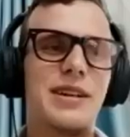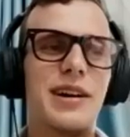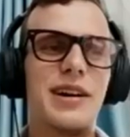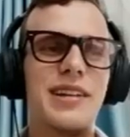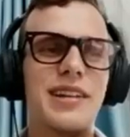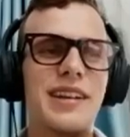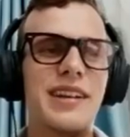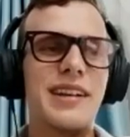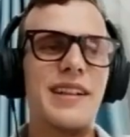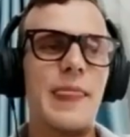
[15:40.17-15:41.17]
hard.
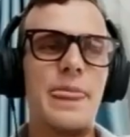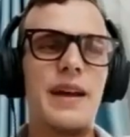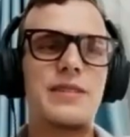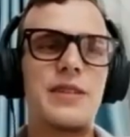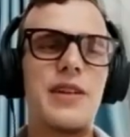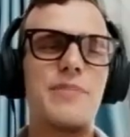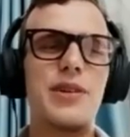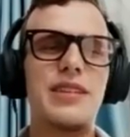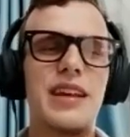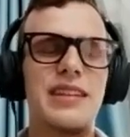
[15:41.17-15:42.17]
That's in the
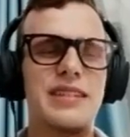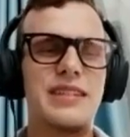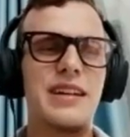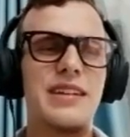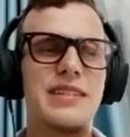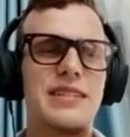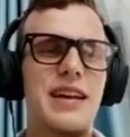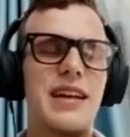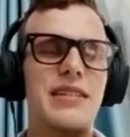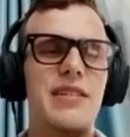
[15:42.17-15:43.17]
book they discuss
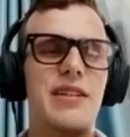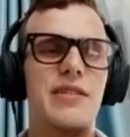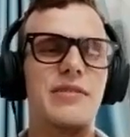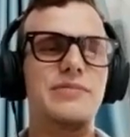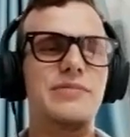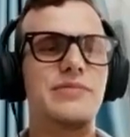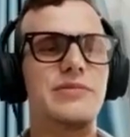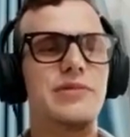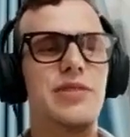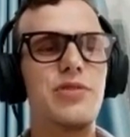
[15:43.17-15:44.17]
that
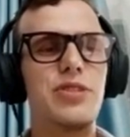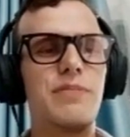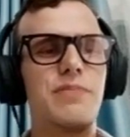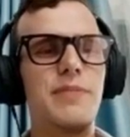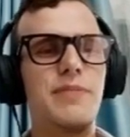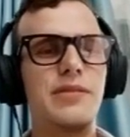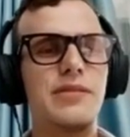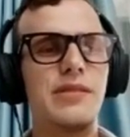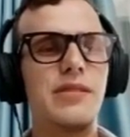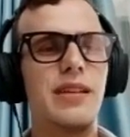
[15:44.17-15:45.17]
usually
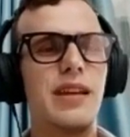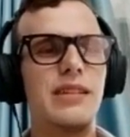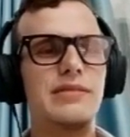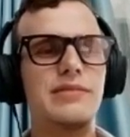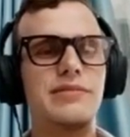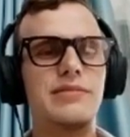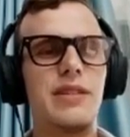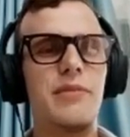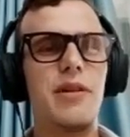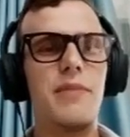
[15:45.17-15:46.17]
people only like
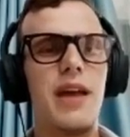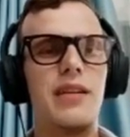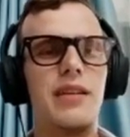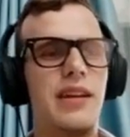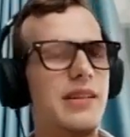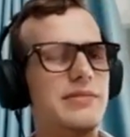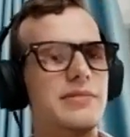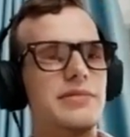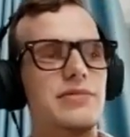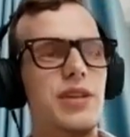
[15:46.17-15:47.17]
a man they
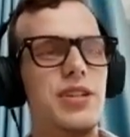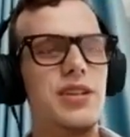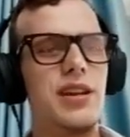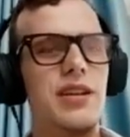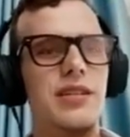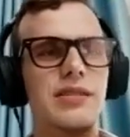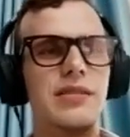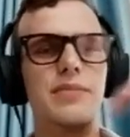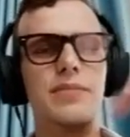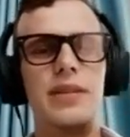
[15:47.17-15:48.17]
reach their
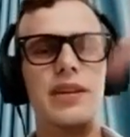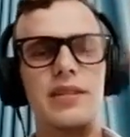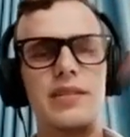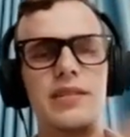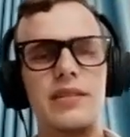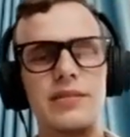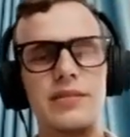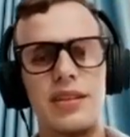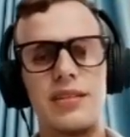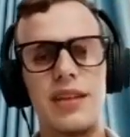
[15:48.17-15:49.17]
peak
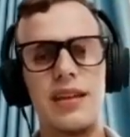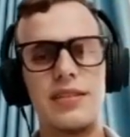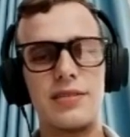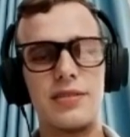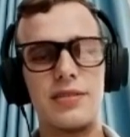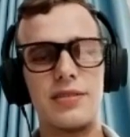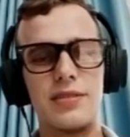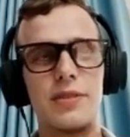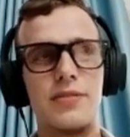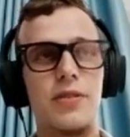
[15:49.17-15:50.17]
success or
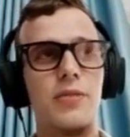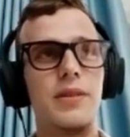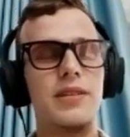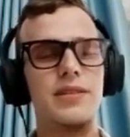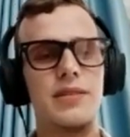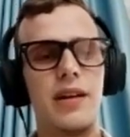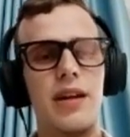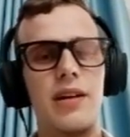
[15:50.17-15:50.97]
performance